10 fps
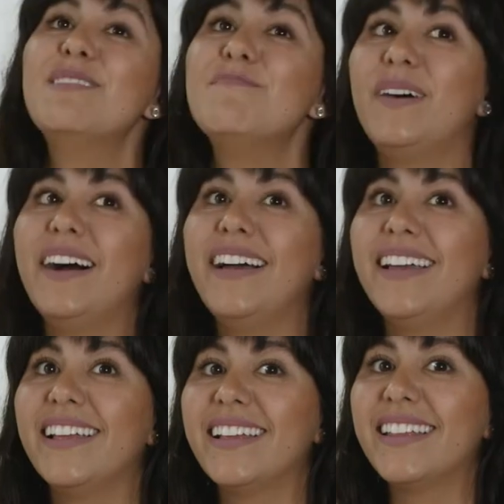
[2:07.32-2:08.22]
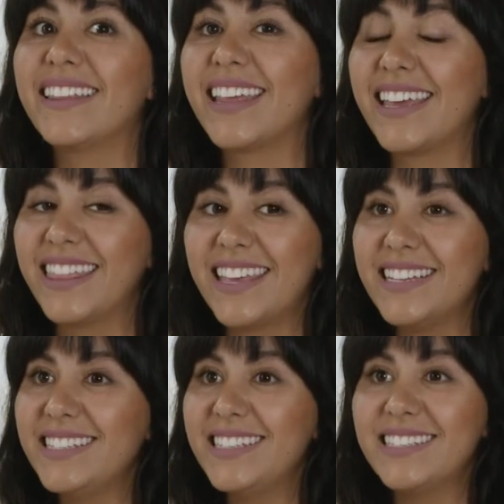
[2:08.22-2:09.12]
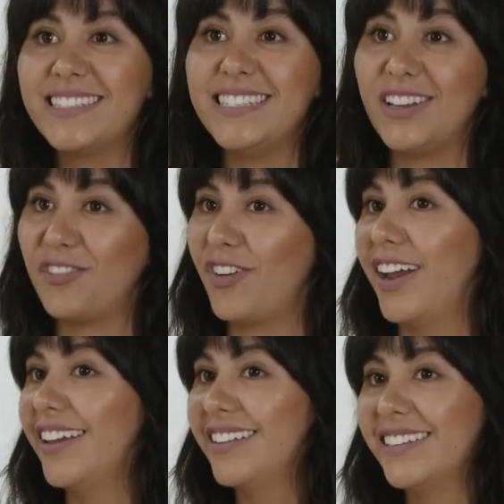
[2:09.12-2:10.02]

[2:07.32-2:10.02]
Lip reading: but like this is different.